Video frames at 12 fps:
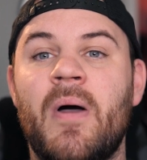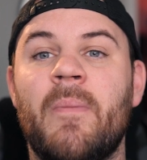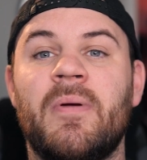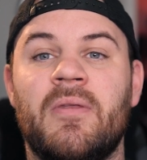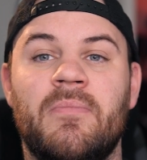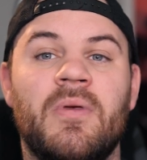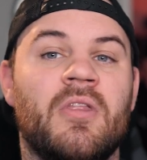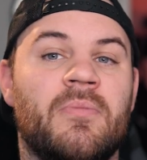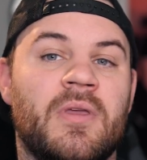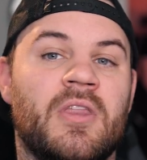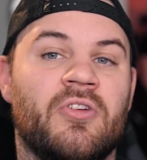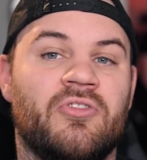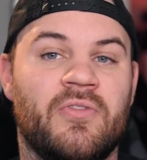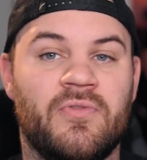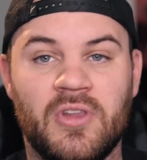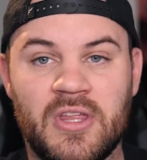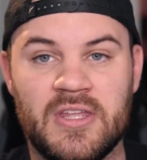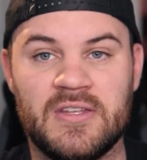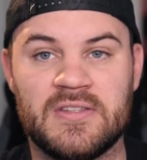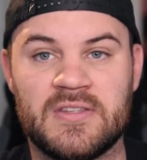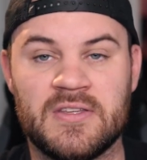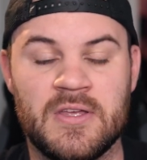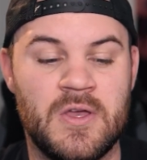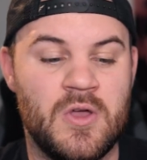up in millimeters of
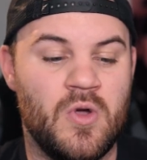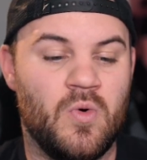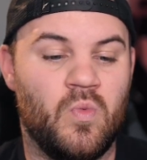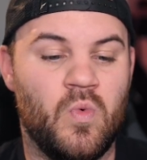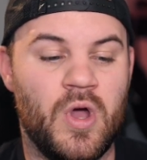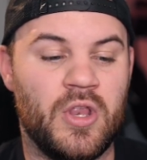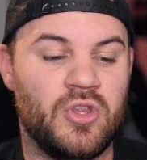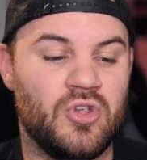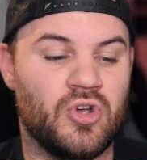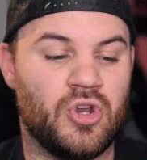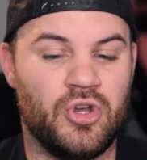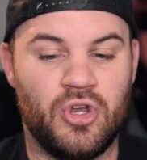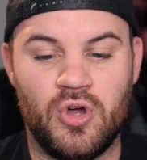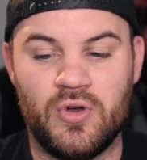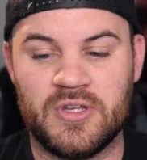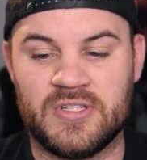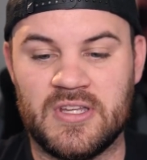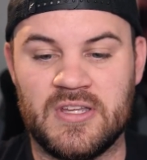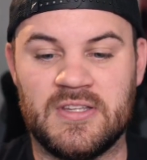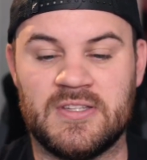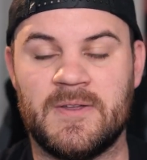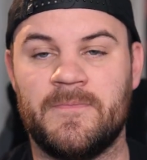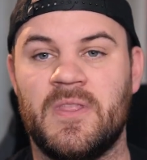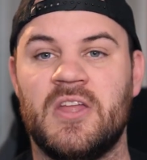lens, what you're going to notice
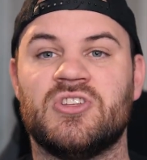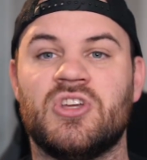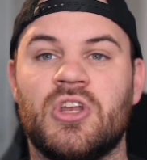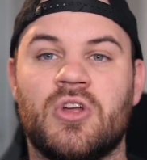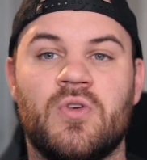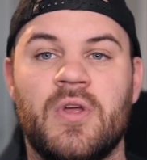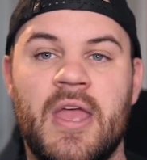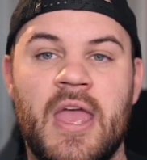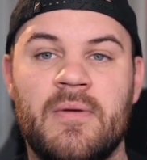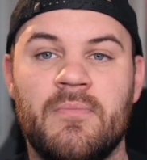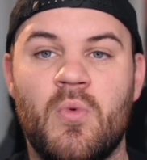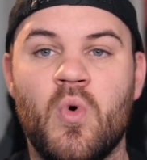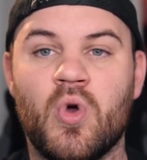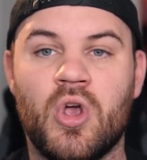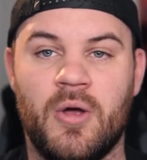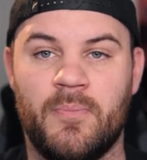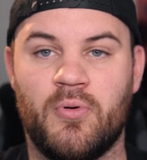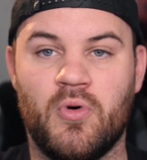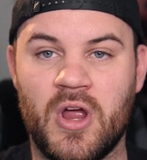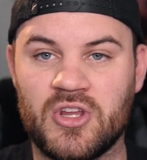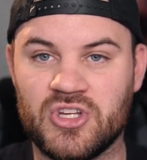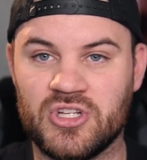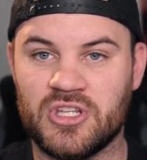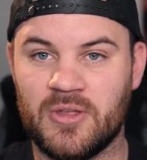is it's going to create more
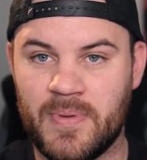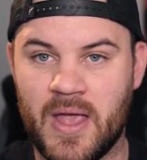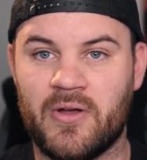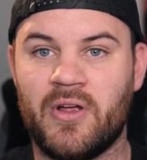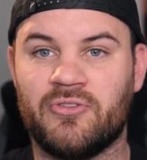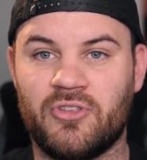compression to the background.